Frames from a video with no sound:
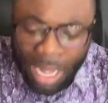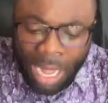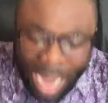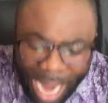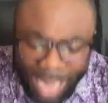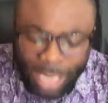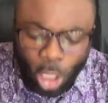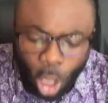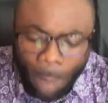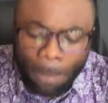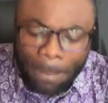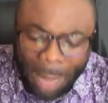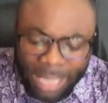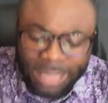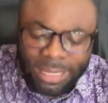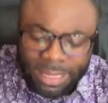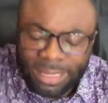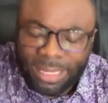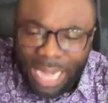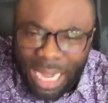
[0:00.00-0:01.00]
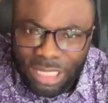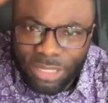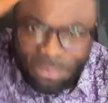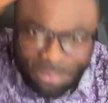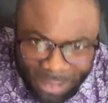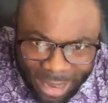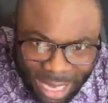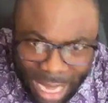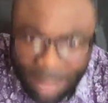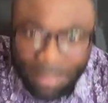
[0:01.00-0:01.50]
I command it catch
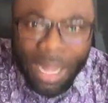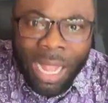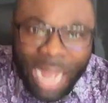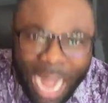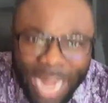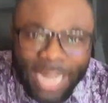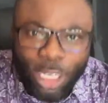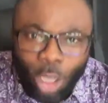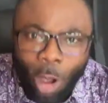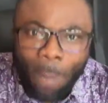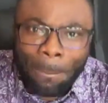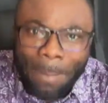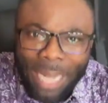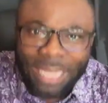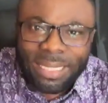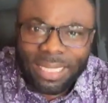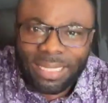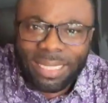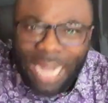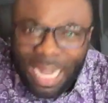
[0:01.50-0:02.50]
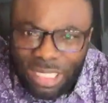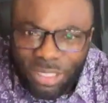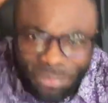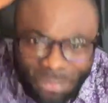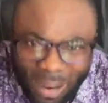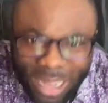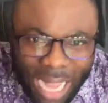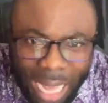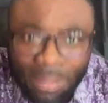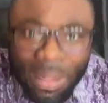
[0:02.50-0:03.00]
fire. I command it catch
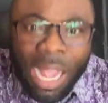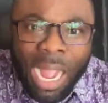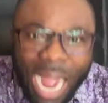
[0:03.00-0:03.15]
fire.